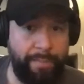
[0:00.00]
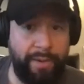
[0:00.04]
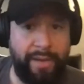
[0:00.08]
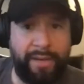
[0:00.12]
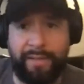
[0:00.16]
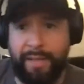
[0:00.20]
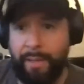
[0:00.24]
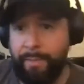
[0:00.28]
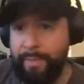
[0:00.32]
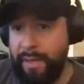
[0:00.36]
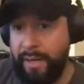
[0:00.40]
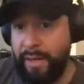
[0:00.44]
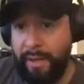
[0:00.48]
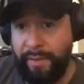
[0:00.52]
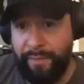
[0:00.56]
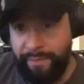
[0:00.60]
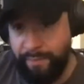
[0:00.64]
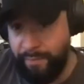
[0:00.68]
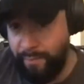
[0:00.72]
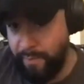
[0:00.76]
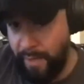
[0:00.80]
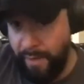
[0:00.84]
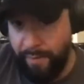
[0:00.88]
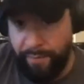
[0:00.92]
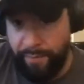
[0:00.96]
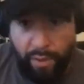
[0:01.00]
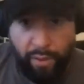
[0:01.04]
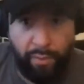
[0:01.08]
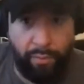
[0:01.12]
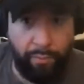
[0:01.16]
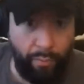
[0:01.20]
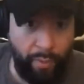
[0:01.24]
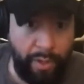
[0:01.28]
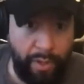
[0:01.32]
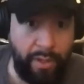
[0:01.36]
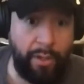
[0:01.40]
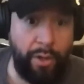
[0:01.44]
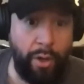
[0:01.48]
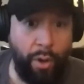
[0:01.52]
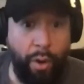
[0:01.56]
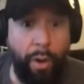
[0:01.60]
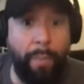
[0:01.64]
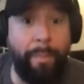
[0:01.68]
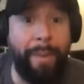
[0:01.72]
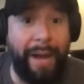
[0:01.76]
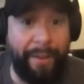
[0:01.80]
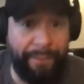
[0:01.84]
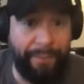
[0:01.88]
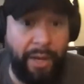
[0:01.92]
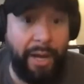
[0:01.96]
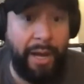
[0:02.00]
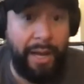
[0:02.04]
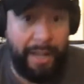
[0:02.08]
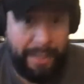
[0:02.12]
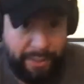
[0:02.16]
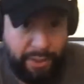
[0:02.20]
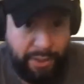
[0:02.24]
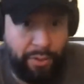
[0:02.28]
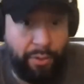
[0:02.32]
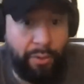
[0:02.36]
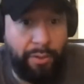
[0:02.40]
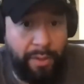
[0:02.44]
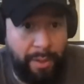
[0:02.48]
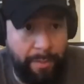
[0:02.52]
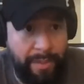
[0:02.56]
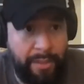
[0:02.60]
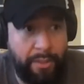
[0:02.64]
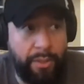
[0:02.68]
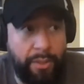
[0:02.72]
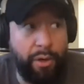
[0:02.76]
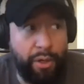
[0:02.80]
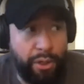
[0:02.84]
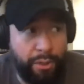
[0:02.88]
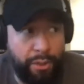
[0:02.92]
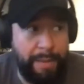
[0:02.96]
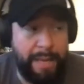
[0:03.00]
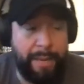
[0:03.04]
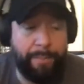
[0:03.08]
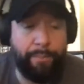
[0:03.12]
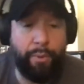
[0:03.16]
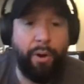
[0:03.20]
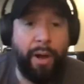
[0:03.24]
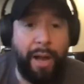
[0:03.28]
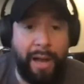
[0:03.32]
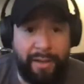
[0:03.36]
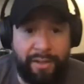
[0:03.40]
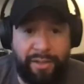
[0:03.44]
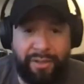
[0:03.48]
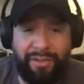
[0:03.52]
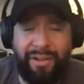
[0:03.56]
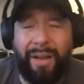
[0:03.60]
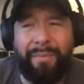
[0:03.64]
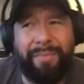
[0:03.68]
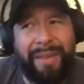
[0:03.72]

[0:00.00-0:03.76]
Because I mean, if you want to know about the hustle, I mean, those people hustle.